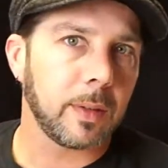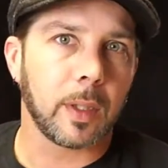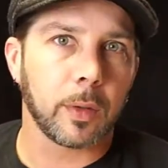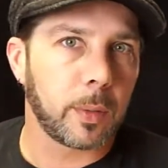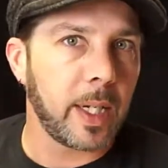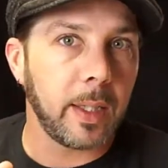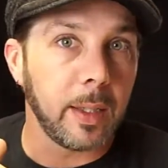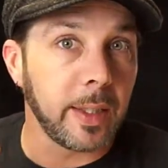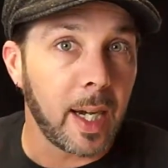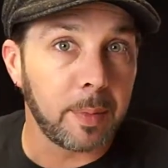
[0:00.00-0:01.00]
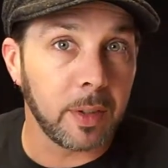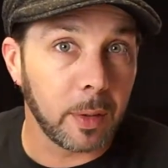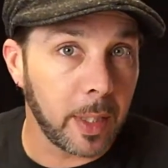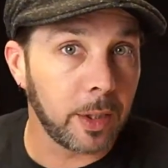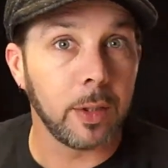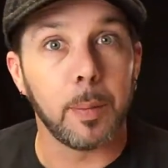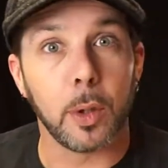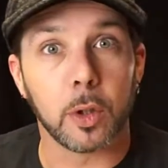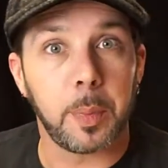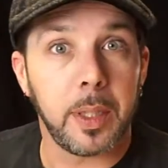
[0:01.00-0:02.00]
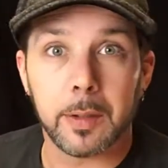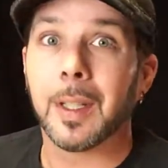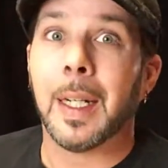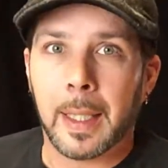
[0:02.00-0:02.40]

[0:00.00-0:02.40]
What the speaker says: they're threaded in the opposite direction the motor spins.